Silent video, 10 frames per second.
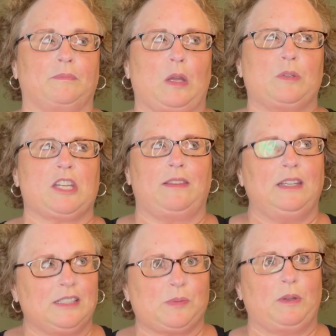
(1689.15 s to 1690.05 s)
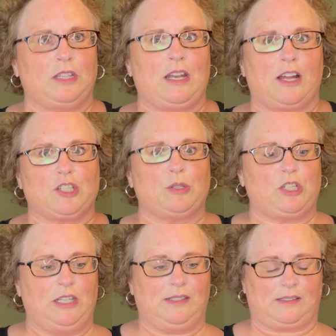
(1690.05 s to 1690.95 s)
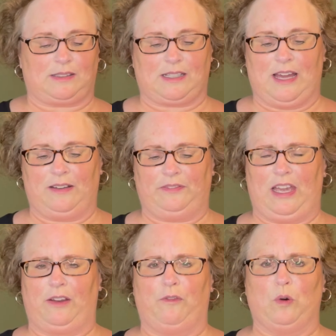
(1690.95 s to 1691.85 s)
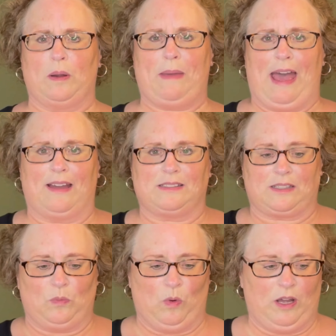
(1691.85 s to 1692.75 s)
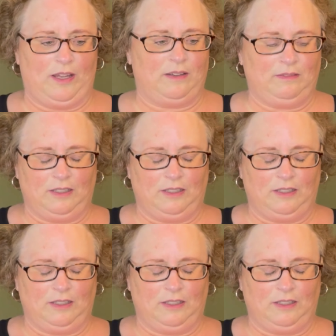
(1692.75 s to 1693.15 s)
which I think is what the nacho cheese, it's kind of like 4 bags in one